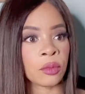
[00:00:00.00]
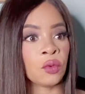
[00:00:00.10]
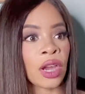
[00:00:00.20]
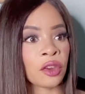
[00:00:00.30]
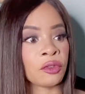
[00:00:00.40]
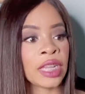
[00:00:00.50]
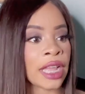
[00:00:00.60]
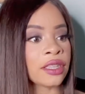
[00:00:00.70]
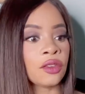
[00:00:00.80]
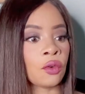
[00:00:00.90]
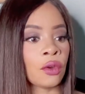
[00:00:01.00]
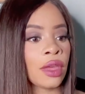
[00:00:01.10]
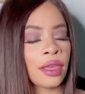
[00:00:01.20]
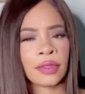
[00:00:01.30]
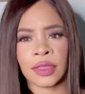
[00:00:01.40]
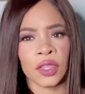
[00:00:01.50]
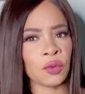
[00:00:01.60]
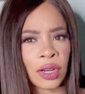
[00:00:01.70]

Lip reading: You agree that, you are